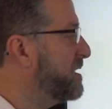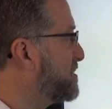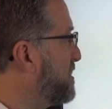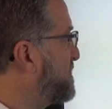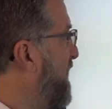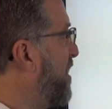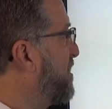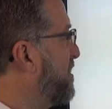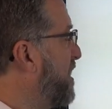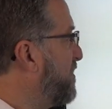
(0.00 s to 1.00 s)
So let's
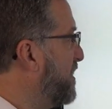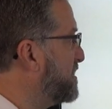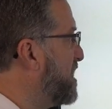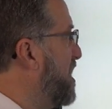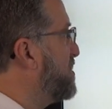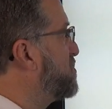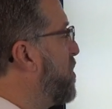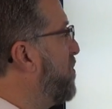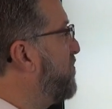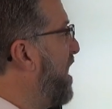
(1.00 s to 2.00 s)
calculate these.
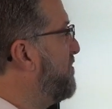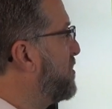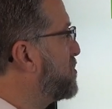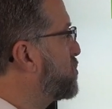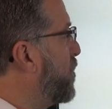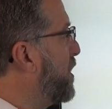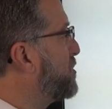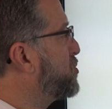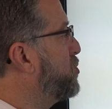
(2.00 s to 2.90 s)
So 500 squared is